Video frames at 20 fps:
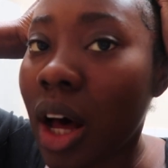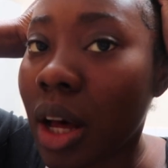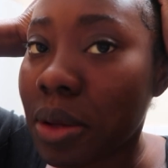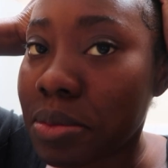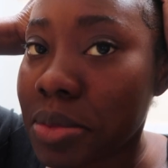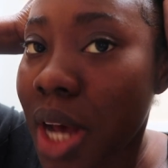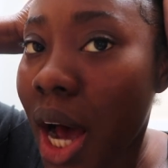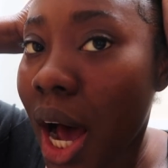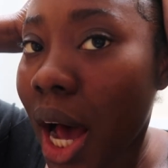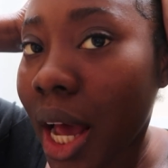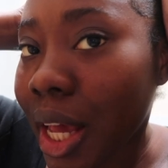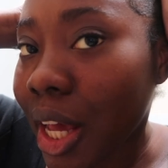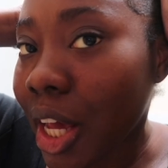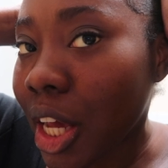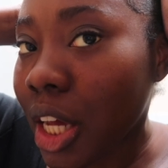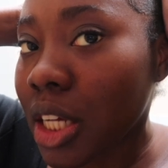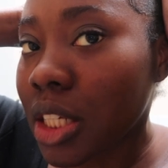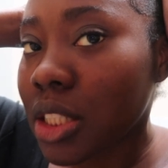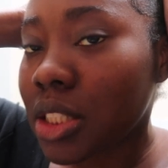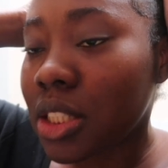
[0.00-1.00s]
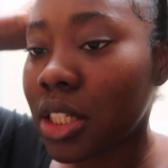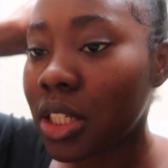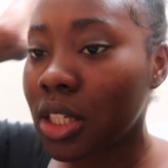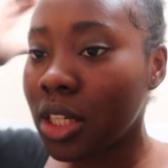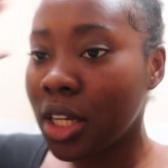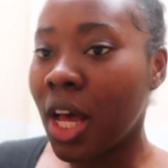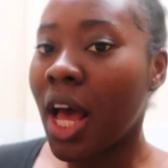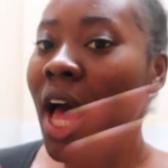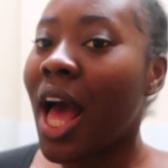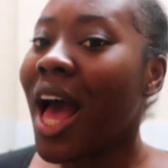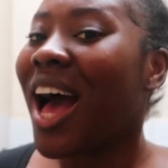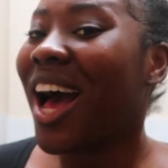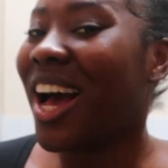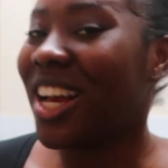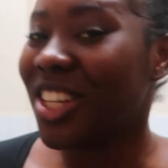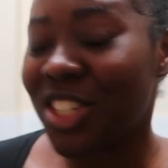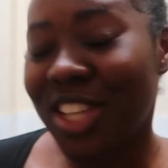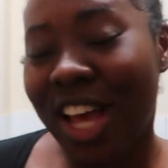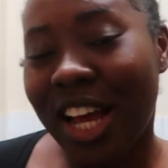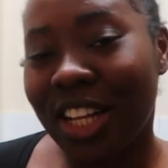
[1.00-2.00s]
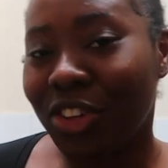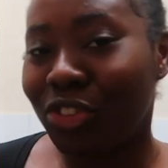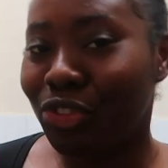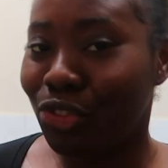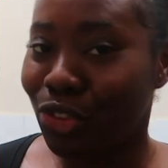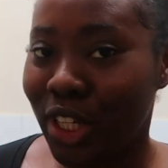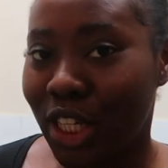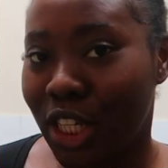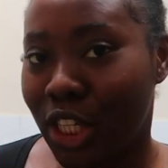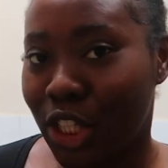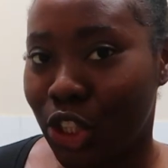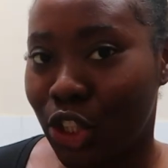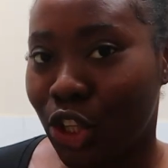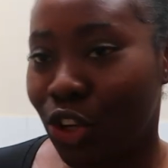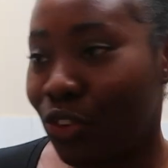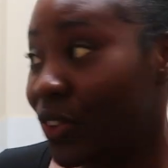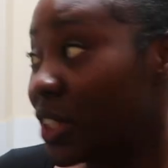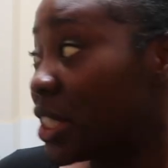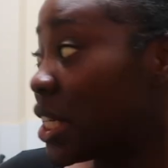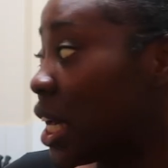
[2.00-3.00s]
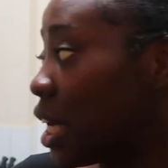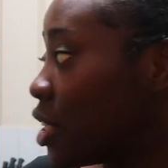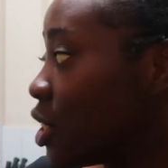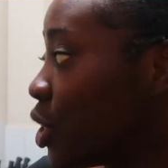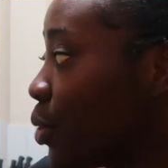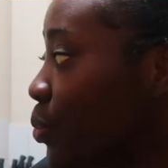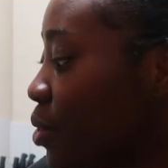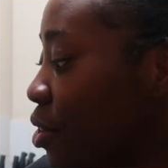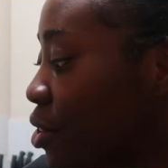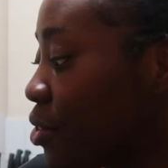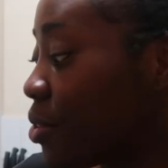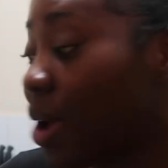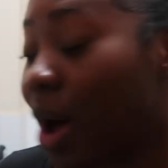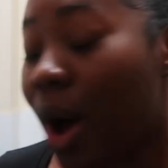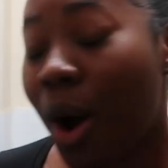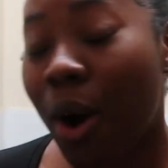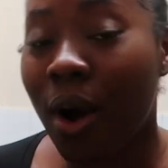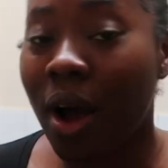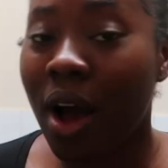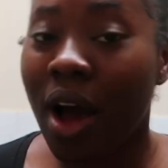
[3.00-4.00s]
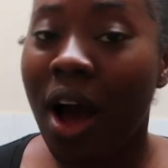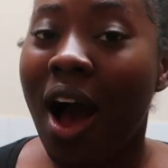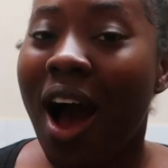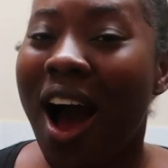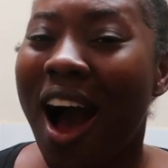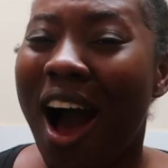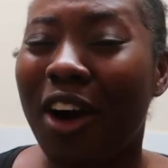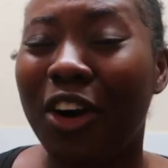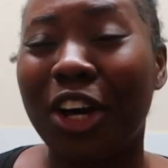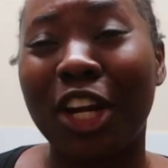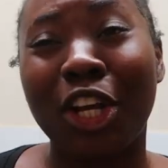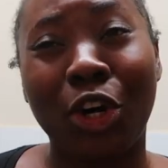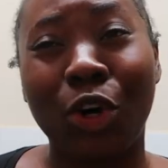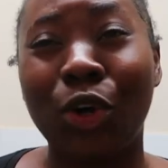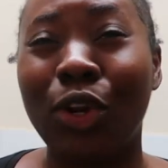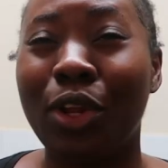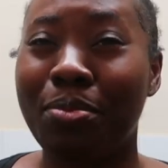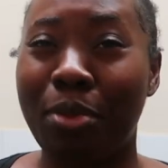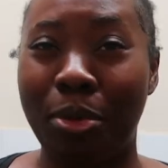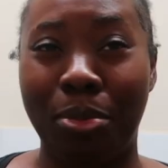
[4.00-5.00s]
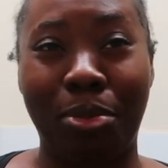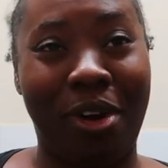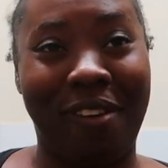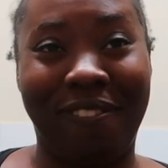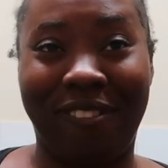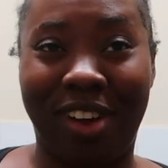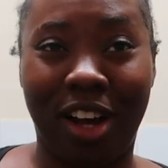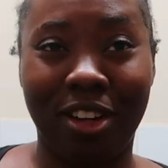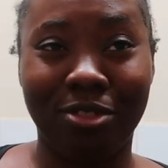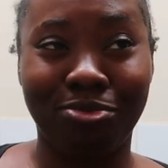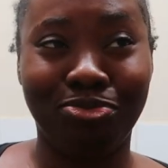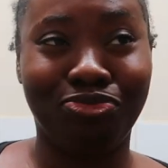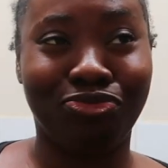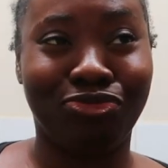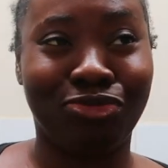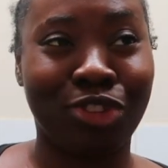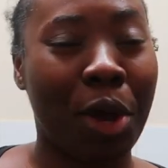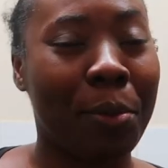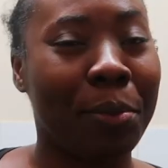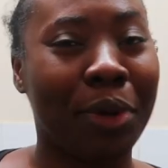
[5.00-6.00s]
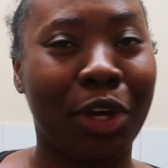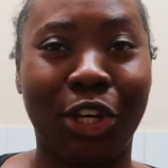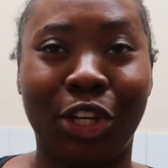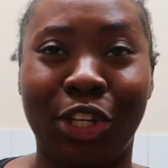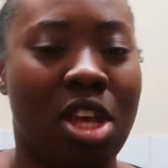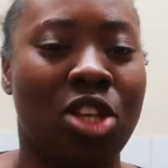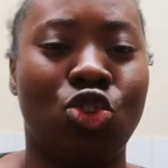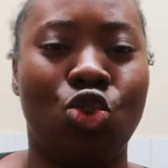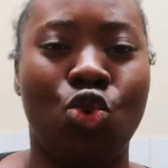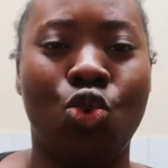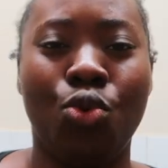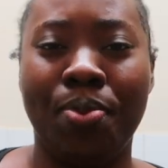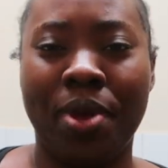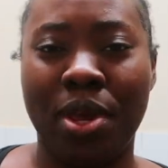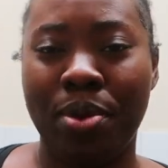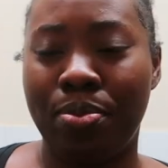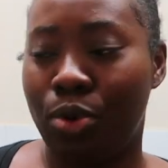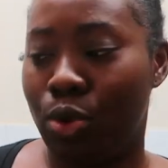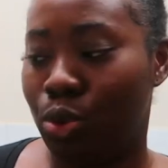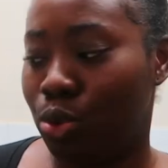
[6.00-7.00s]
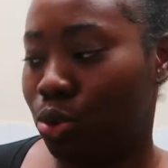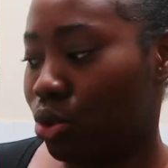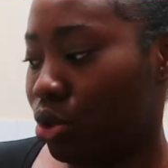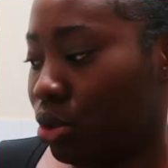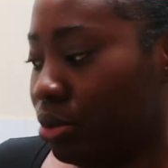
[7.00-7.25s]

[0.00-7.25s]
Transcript: I'm tired. I just had a really good conversation with, I'm gonna call him a brother, because he's cool people.